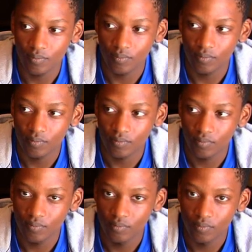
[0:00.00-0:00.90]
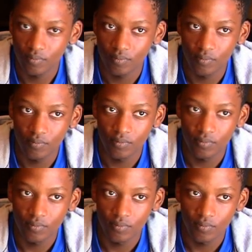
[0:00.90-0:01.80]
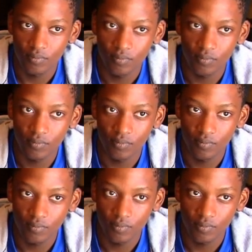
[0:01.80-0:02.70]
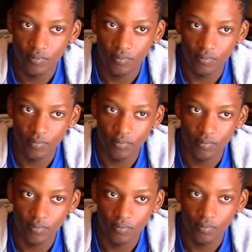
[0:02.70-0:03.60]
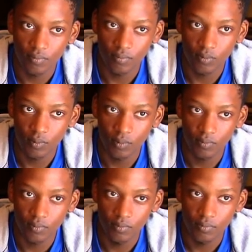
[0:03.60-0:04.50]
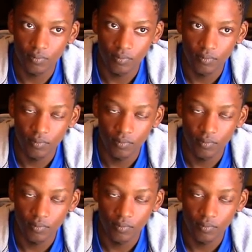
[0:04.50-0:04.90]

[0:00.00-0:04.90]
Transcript: The person shown says nothing.